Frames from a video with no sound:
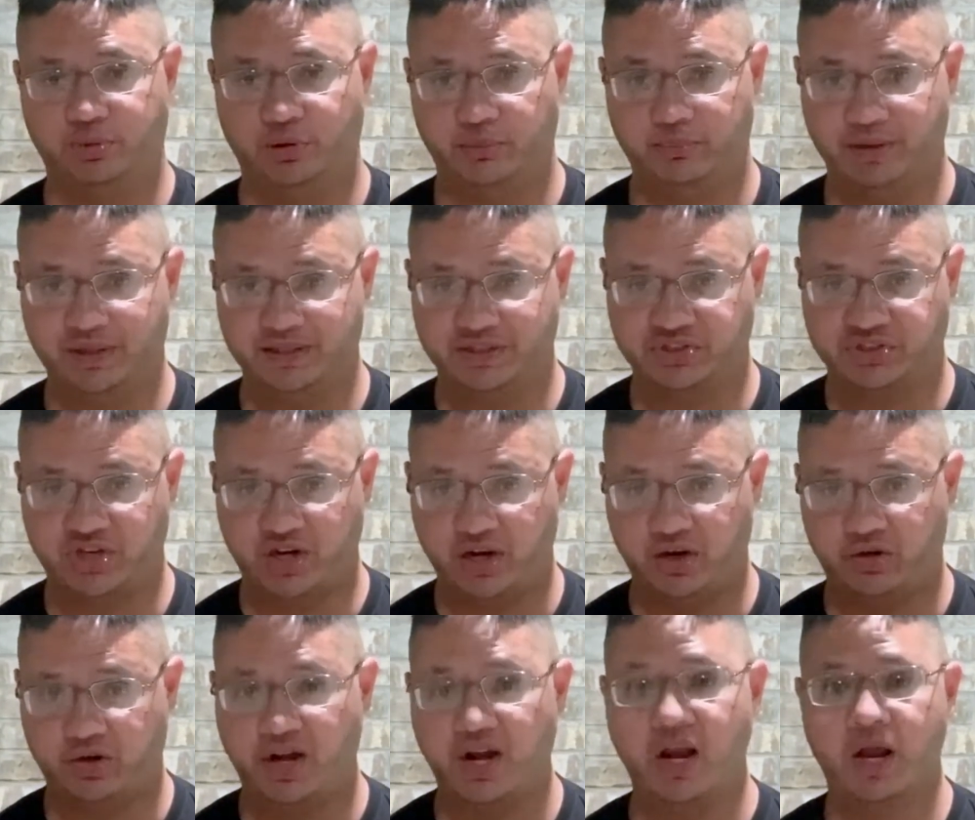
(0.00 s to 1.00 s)
permitless
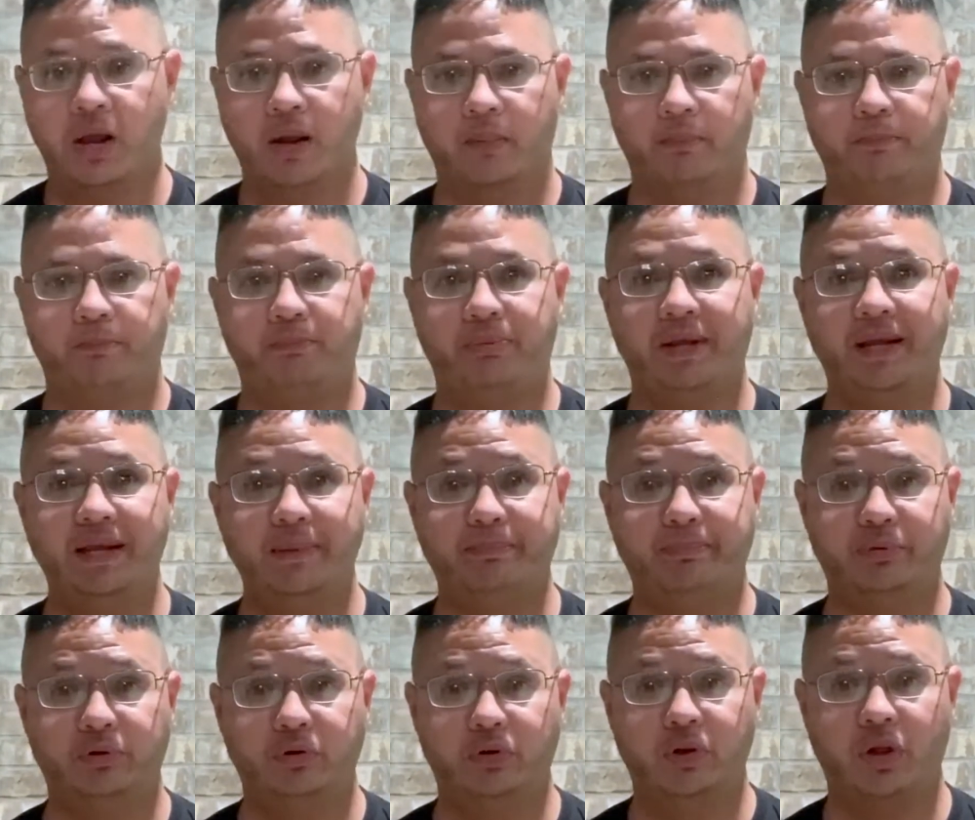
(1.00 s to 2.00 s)
carry,
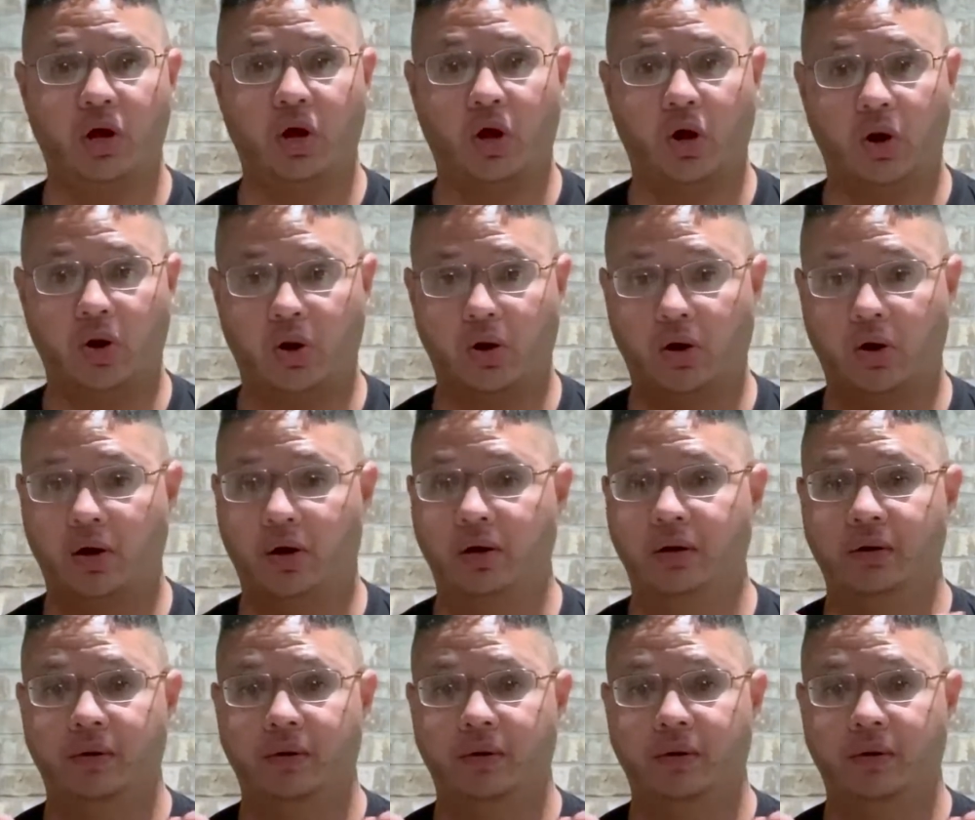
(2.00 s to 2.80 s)
people are,